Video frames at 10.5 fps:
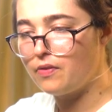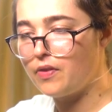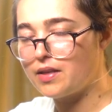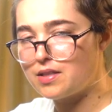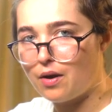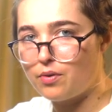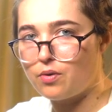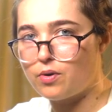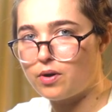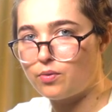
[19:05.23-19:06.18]
That's how we
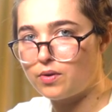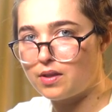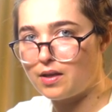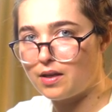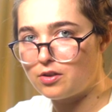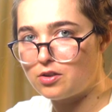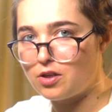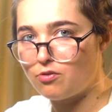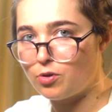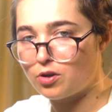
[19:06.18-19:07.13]
work with the
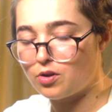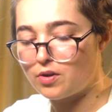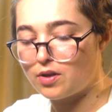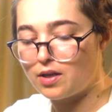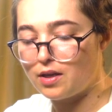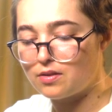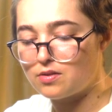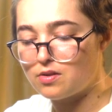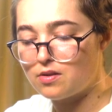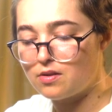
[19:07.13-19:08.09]
energy of Mercury in
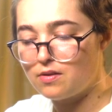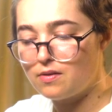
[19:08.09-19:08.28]
Cancer.